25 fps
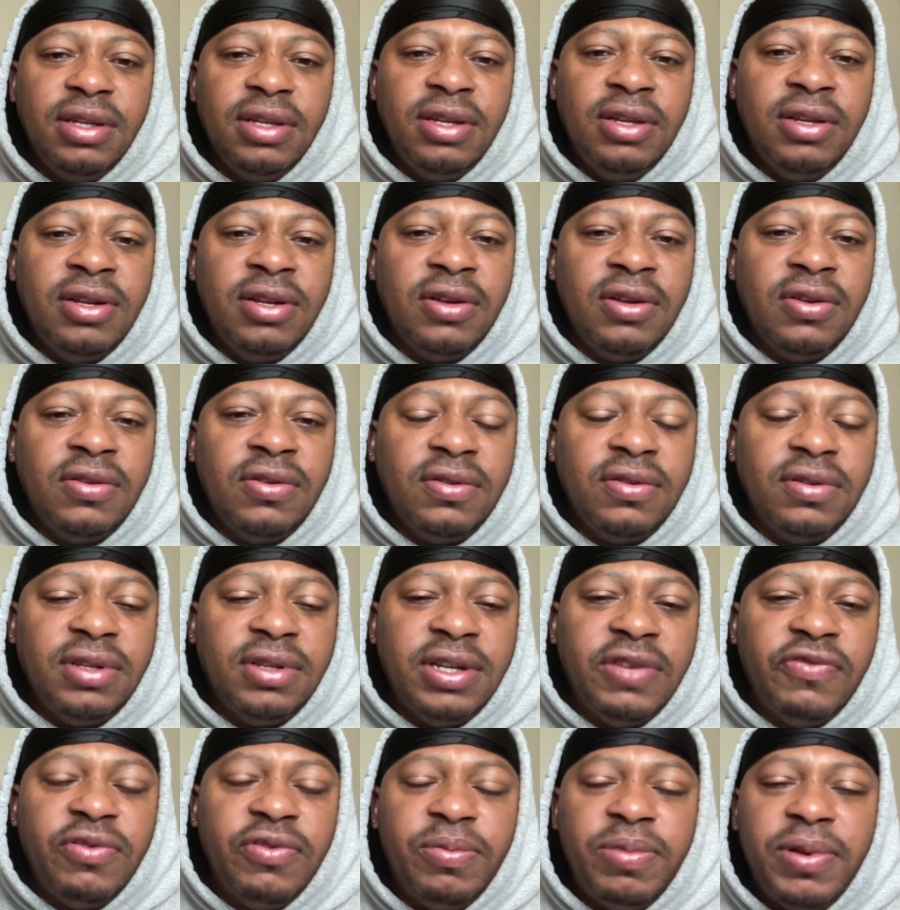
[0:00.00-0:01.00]
you know,
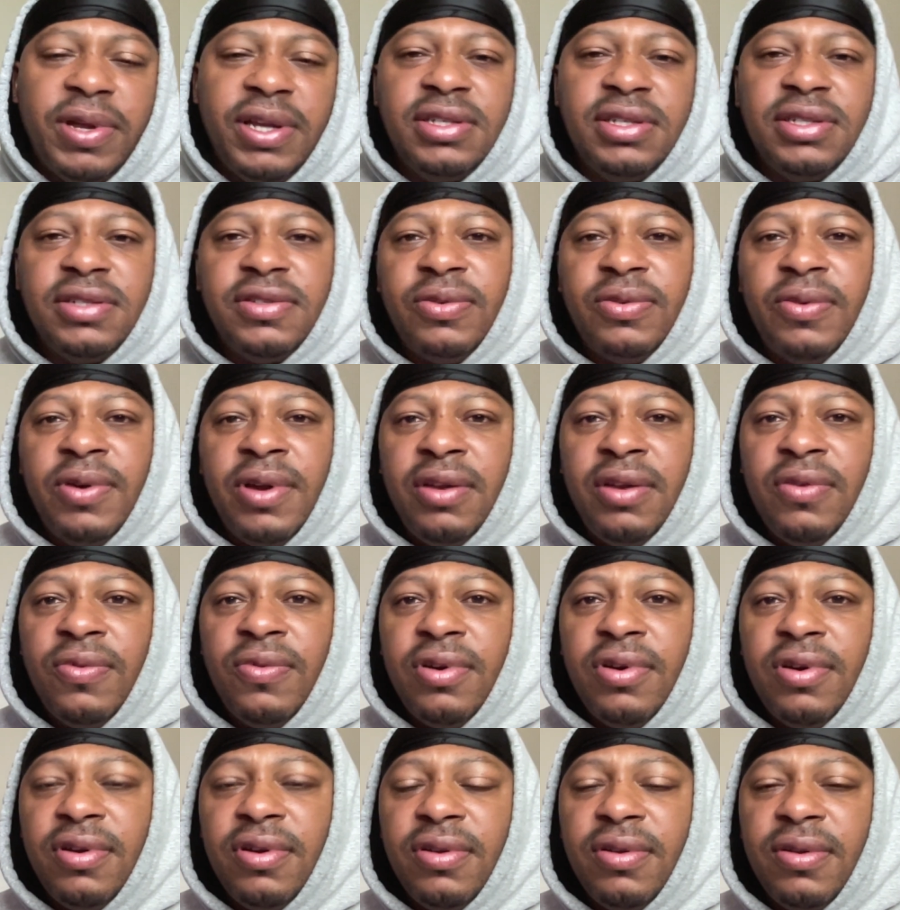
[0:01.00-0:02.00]
different places around the
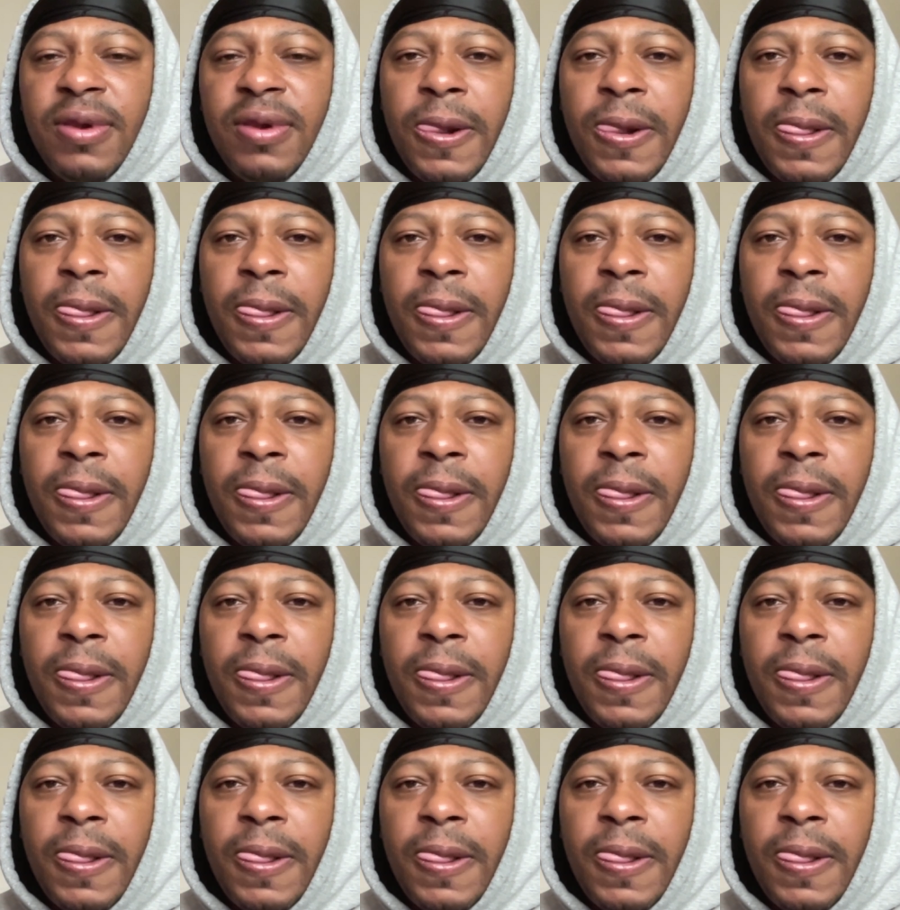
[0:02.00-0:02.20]
world.